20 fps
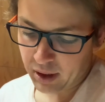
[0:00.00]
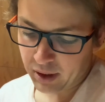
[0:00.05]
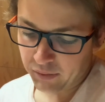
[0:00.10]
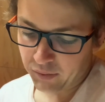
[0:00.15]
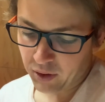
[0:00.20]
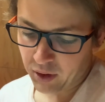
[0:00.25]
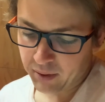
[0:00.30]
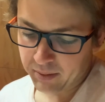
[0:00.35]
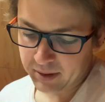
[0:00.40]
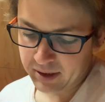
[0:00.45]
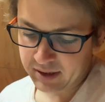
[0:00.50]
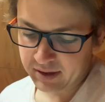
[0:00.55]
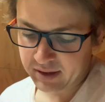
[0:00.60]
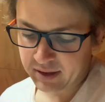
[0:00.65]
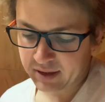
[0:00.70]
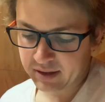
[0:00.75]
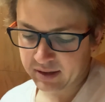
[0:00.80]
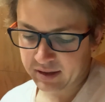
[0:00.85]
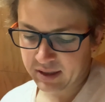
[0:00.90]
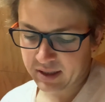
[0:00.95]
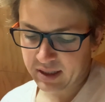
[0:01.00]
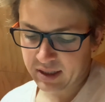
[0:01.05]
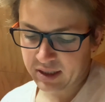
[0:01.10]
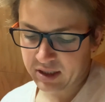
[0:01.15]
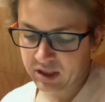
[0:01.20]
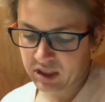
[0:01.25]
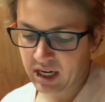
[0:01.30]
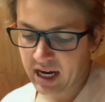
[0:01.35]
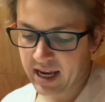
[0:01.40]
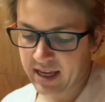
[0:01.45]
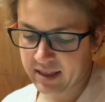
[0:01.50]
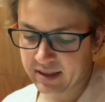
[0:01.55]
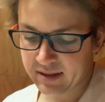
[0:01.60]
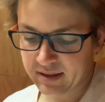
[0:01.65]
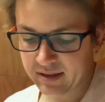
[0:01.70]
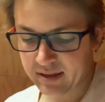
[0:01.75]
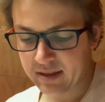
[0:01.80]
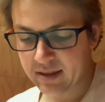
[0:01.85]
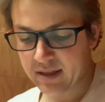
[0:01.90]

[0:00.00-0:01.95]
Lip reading: a Roman citizen, in chains.